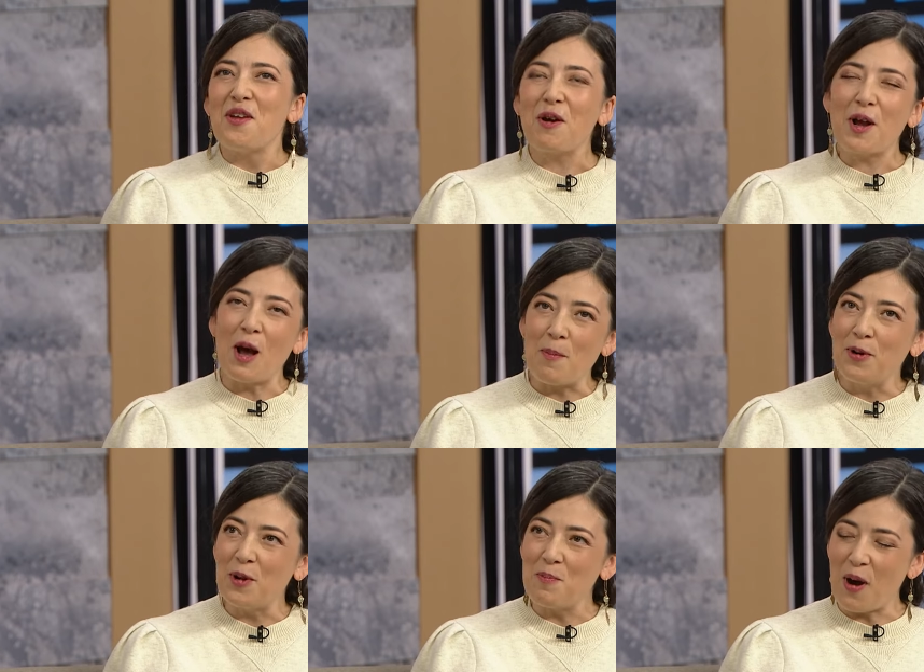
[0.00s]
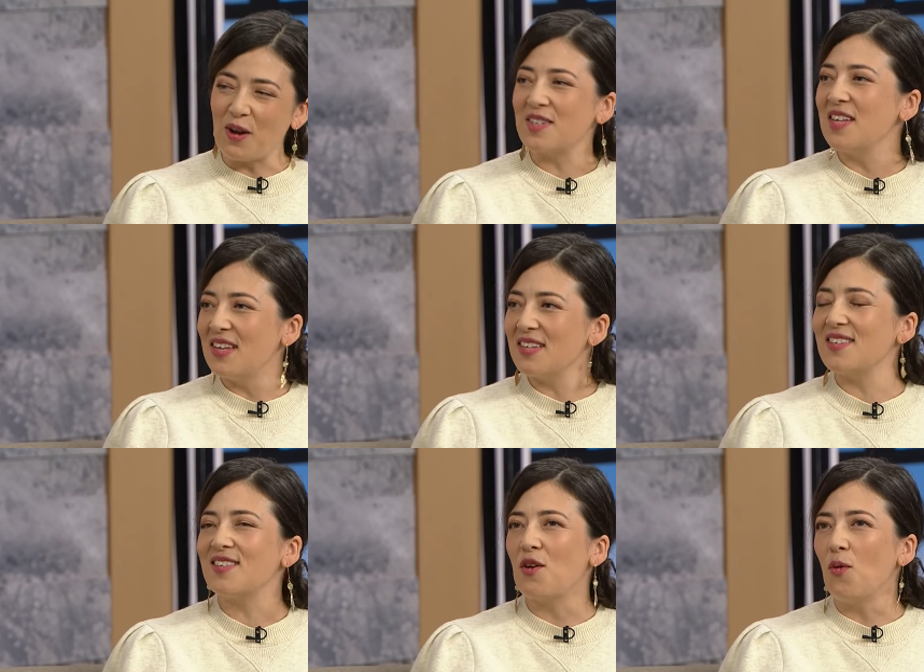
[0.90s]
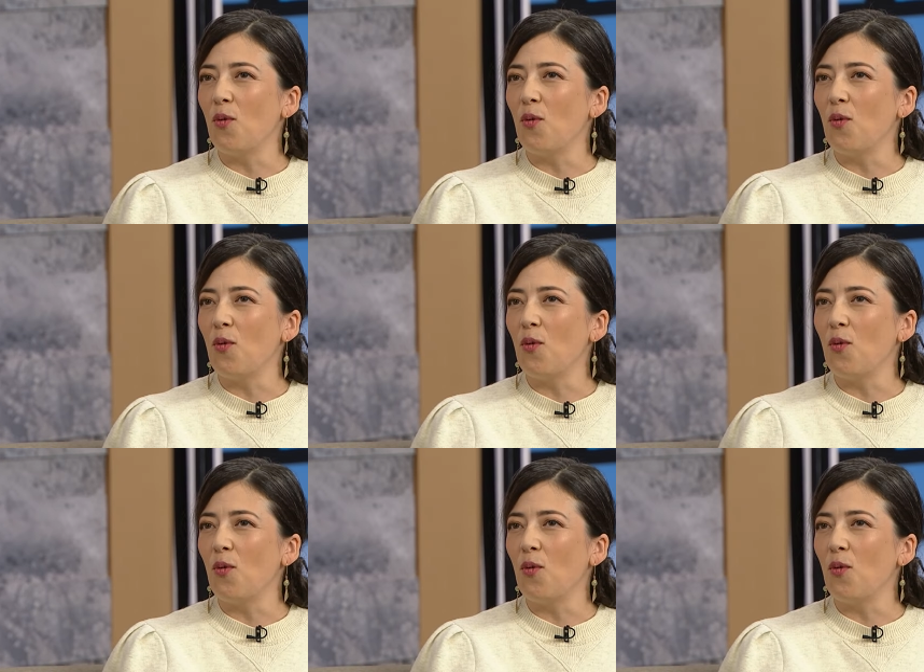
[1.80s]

There are a couple parts to this.